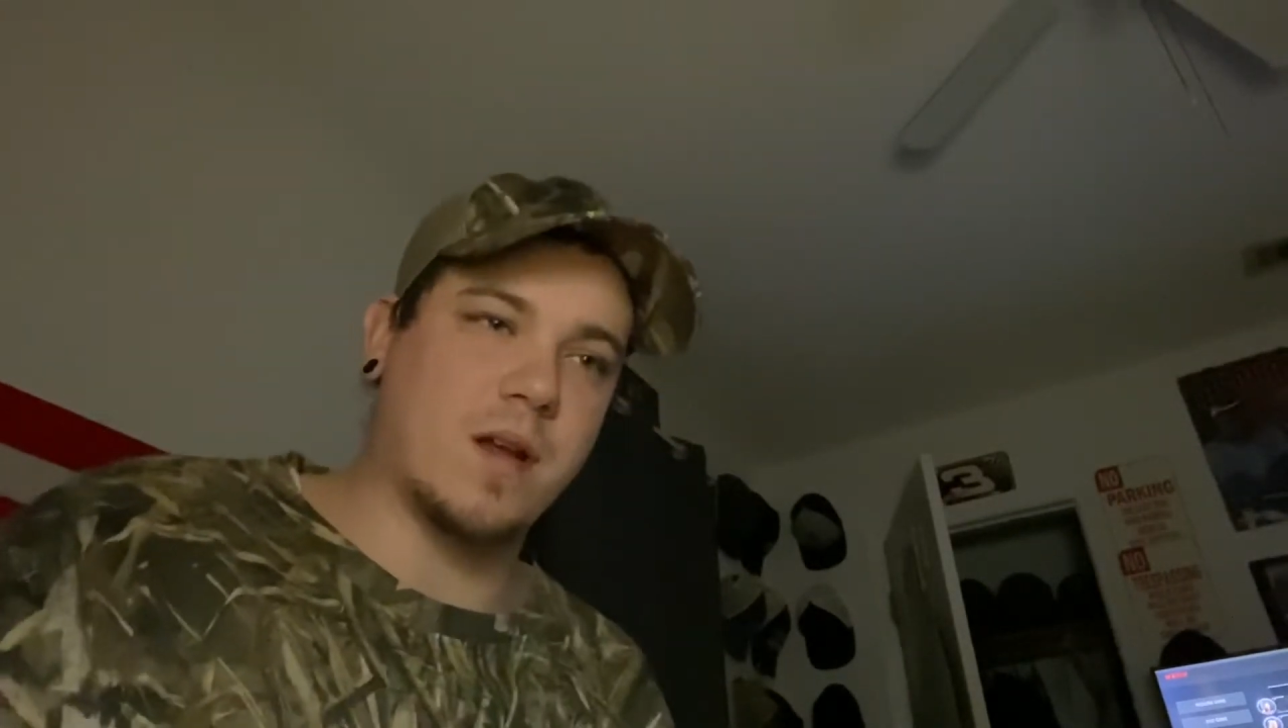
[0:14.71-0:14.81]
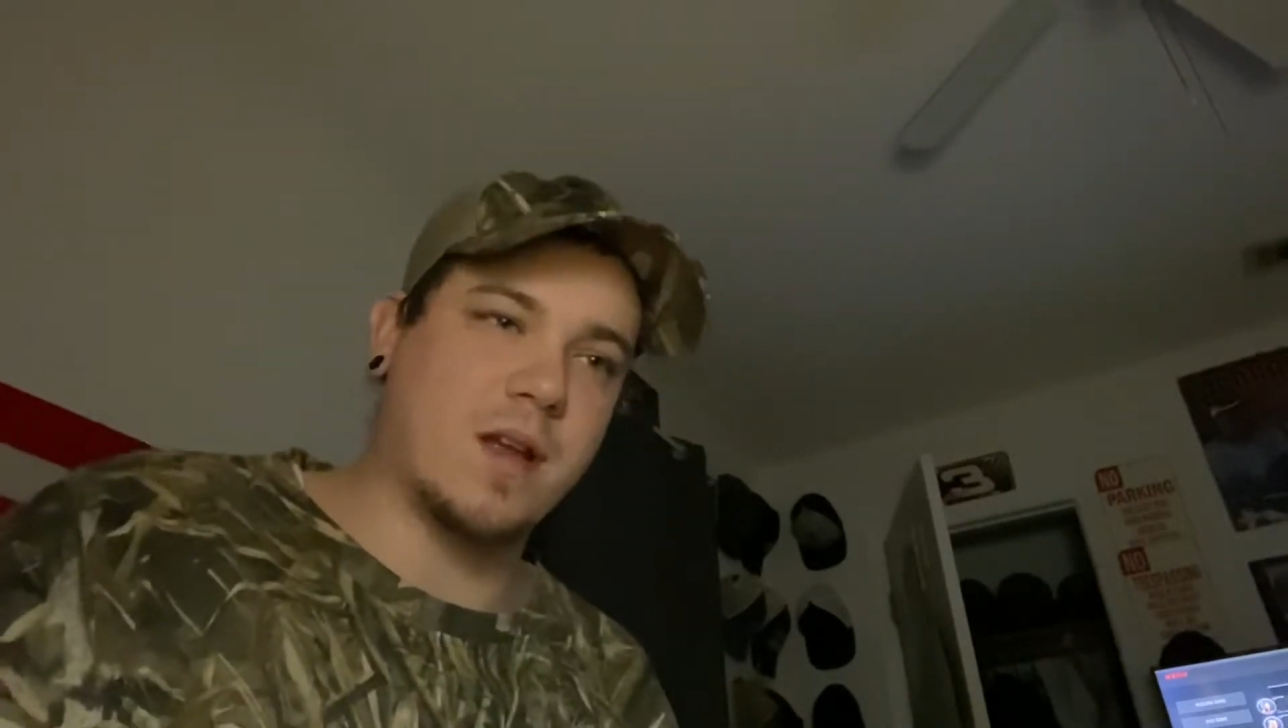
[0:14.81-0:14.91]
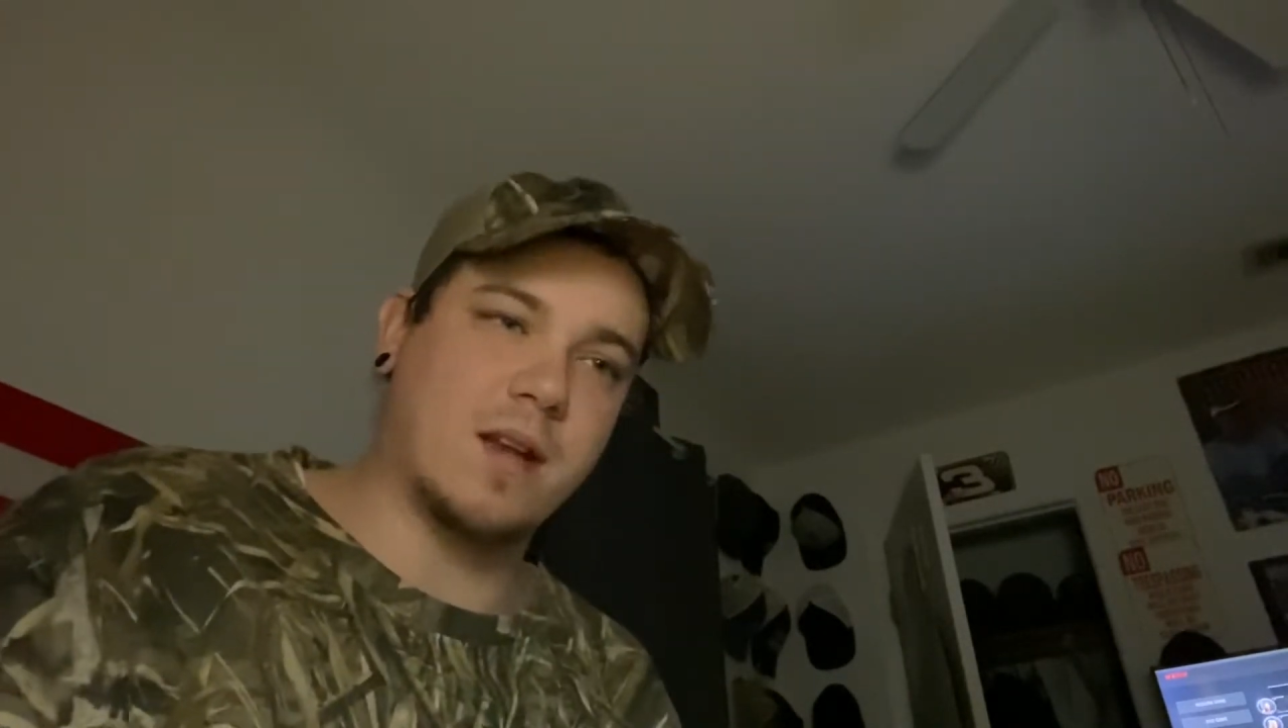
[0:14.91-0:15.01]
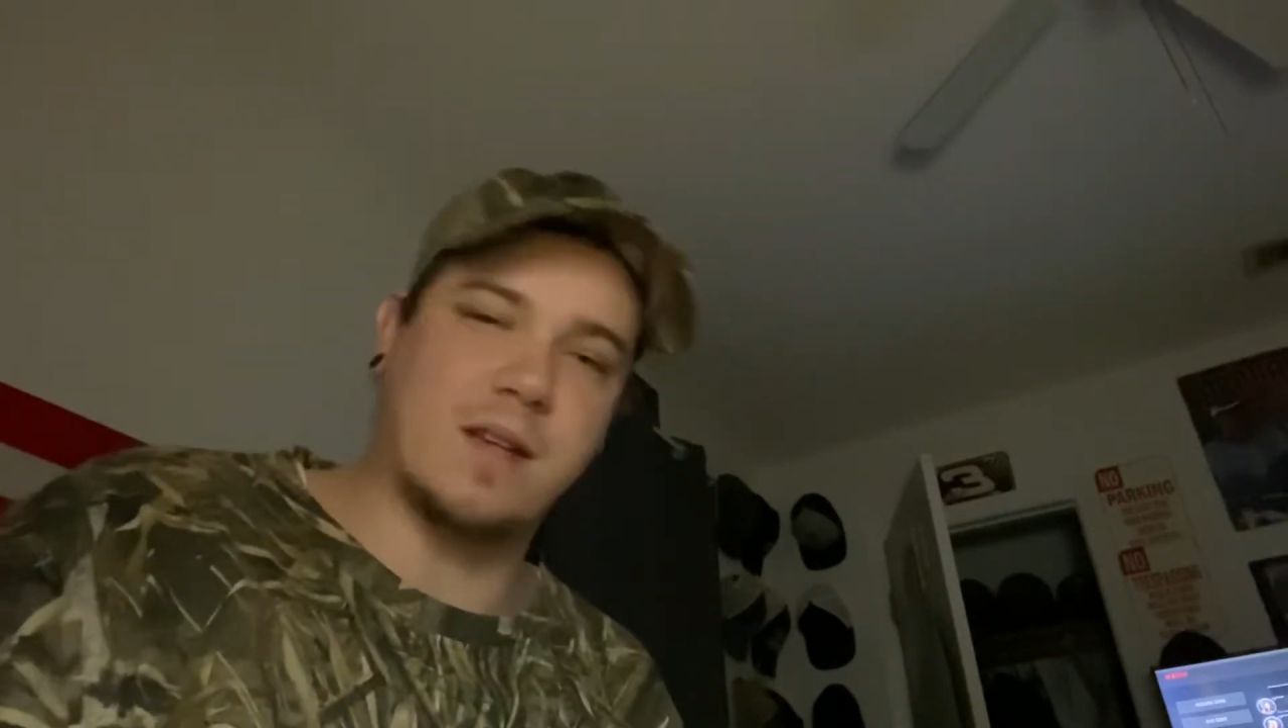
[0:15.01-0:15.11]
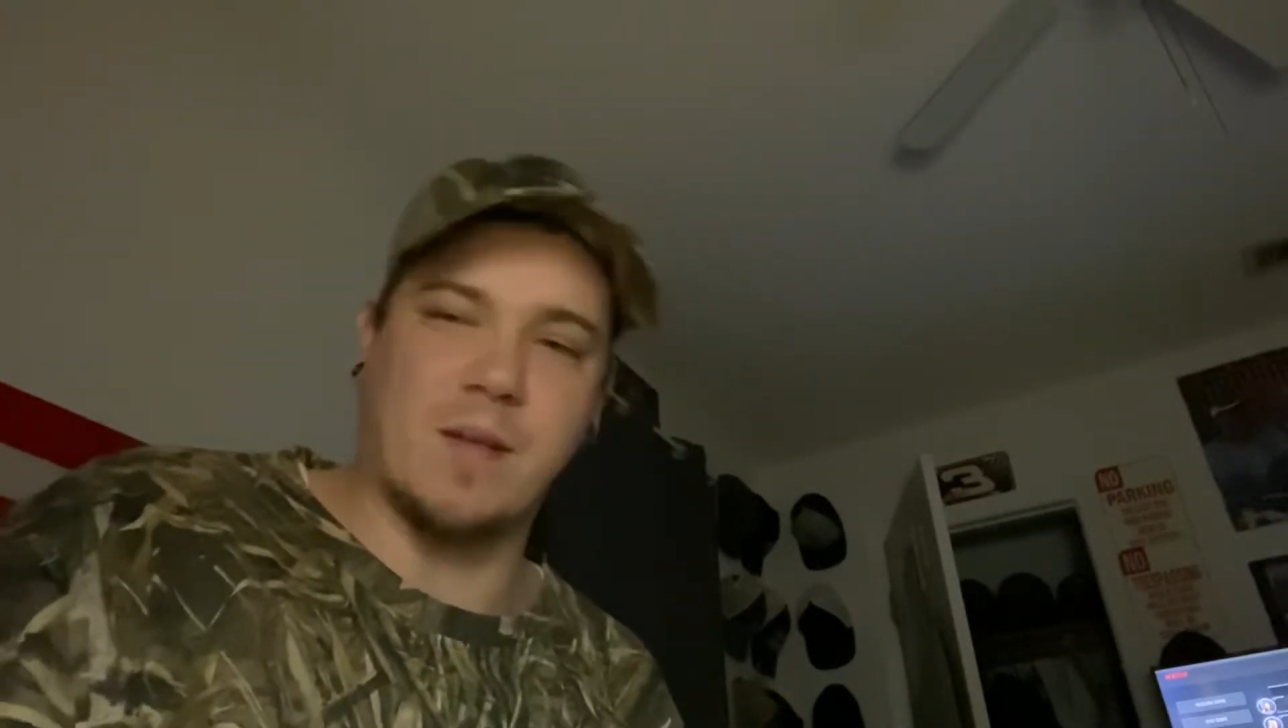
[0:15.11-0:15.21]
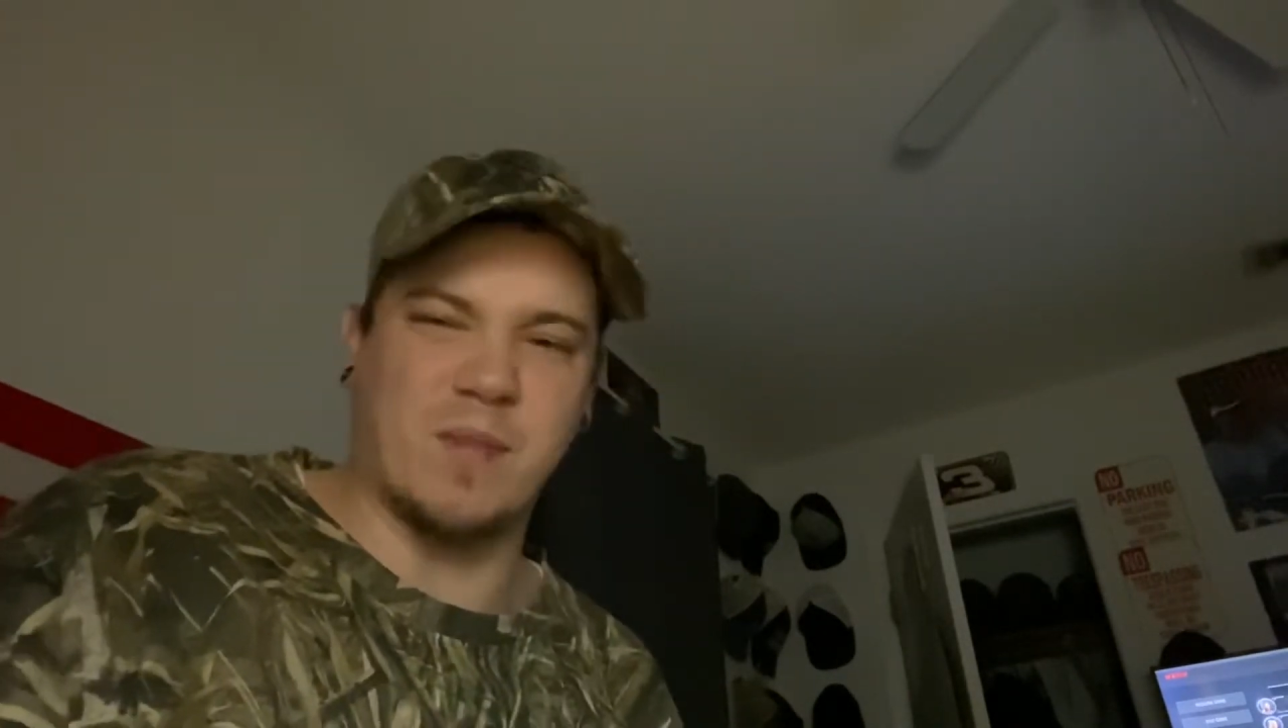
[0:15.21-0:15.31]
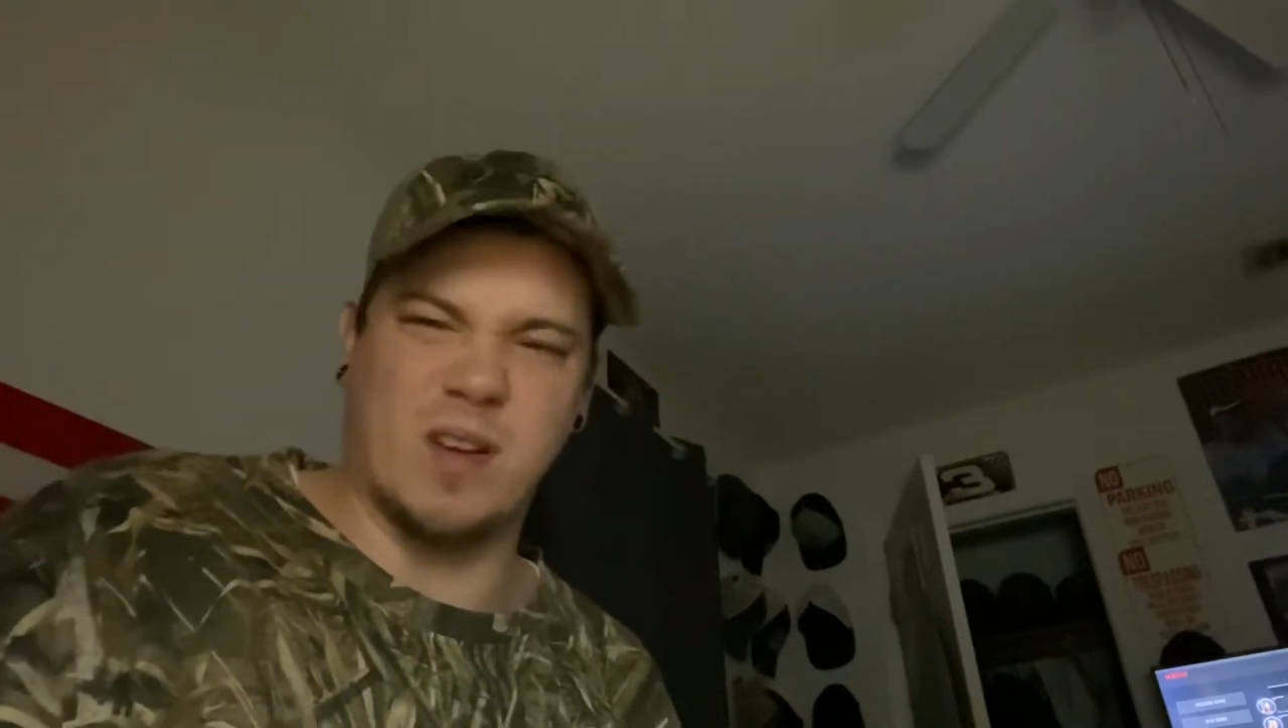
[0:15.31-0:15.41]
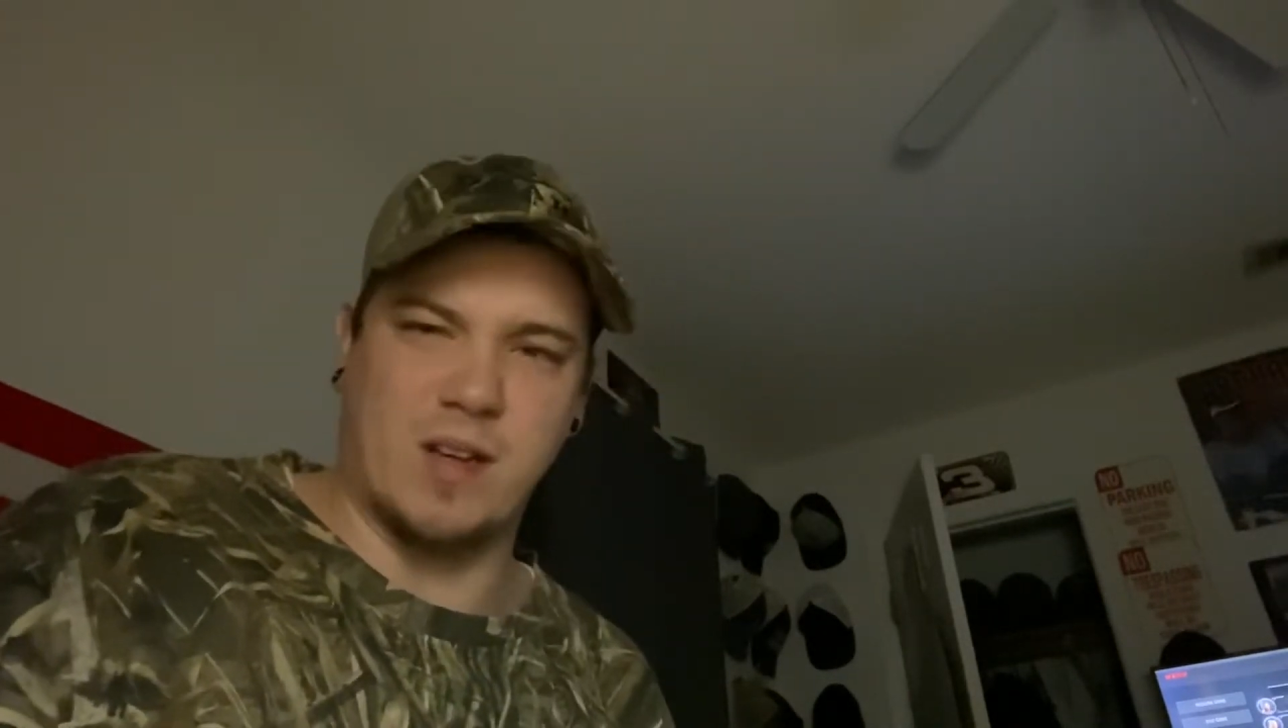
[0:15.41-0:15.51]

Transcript: any time of the